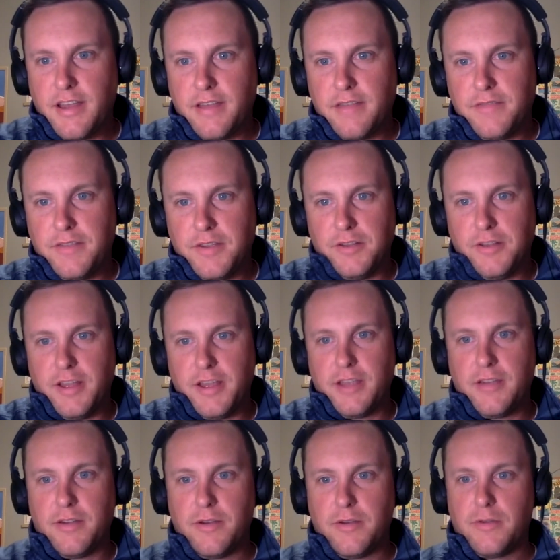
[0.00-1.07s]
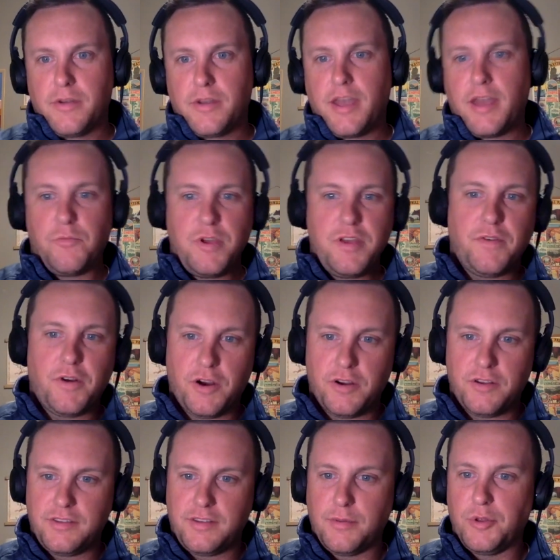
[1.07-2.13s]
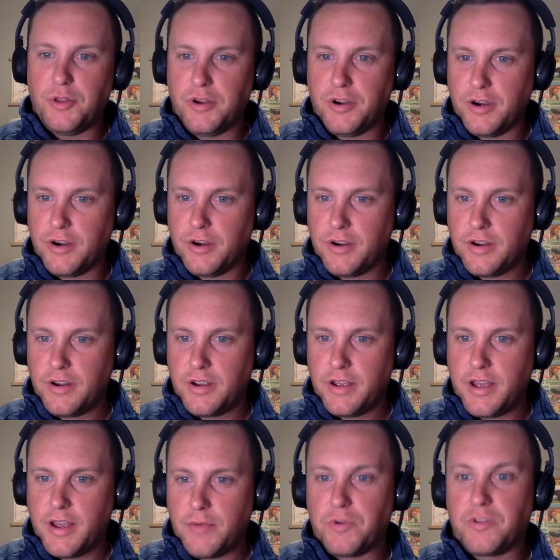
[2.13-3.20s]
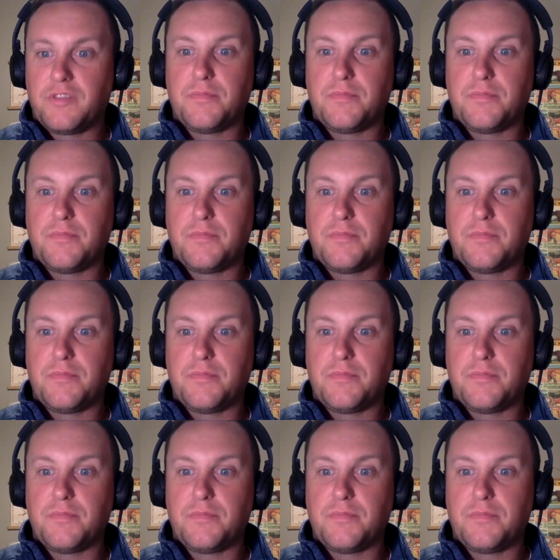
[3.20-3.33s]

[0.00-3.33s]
I, I feel like Ken, we've heard similar uh,